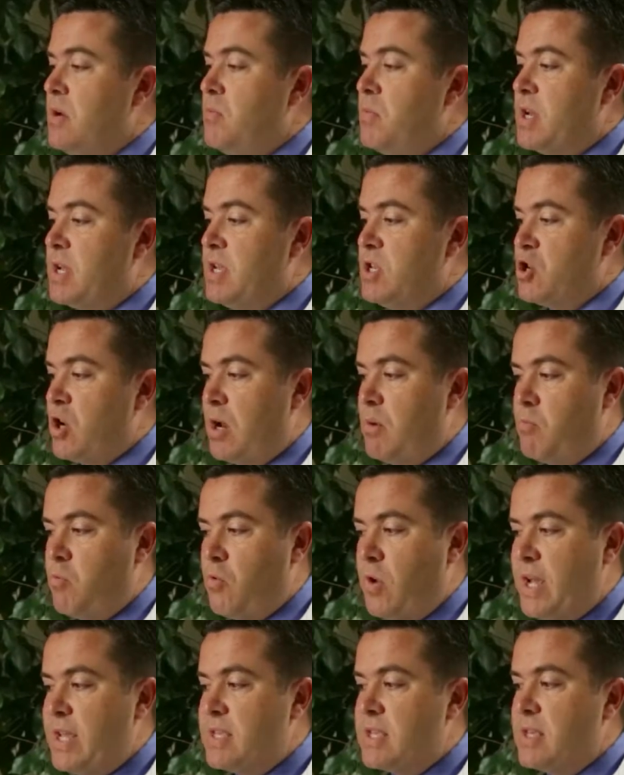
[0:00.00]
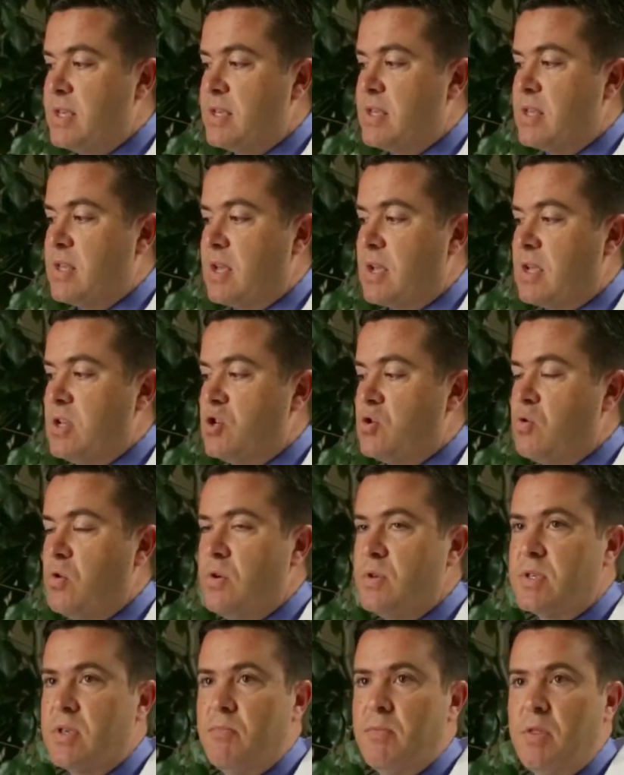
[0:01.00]
We can try braces to
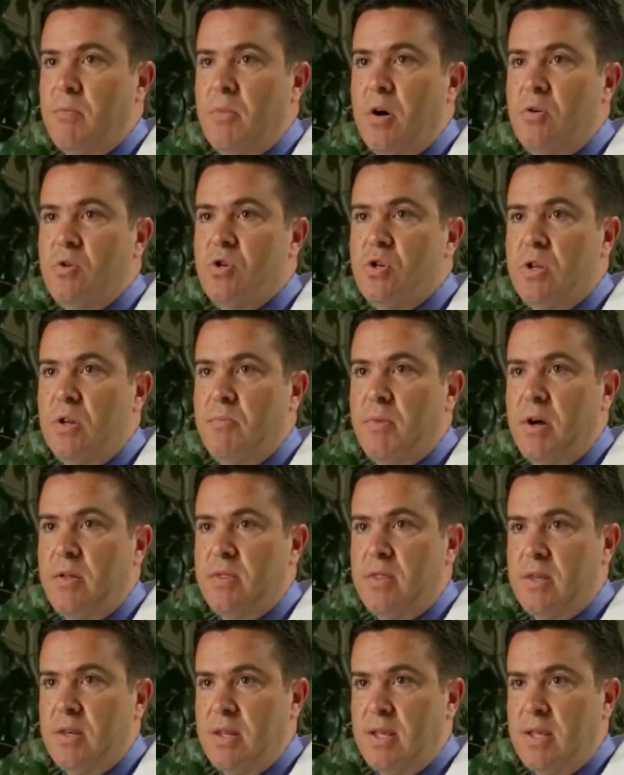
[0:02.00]
control some of the motion about the